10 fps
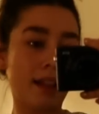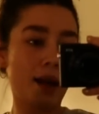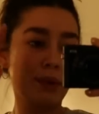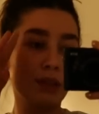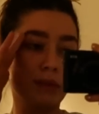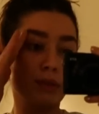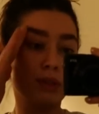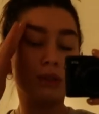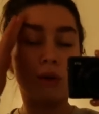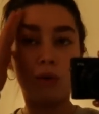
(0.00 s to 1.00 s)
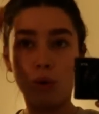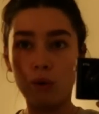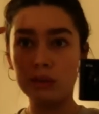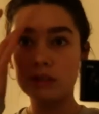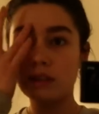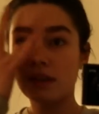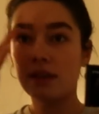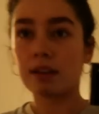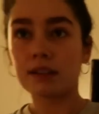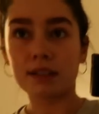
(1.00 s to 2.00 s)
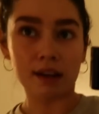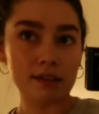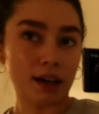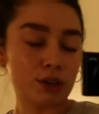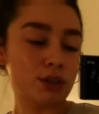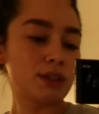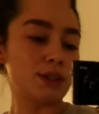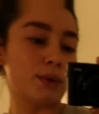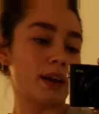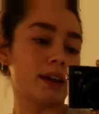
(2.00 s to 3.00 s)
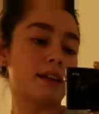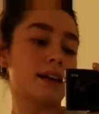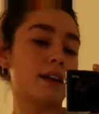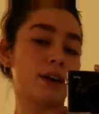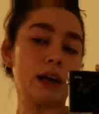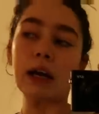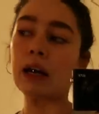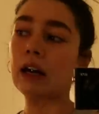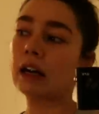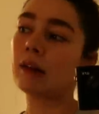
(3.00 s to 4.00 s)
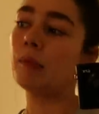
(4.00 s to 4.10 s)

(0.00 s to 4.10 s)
climbing gym is so cold. Sarah's actually doing her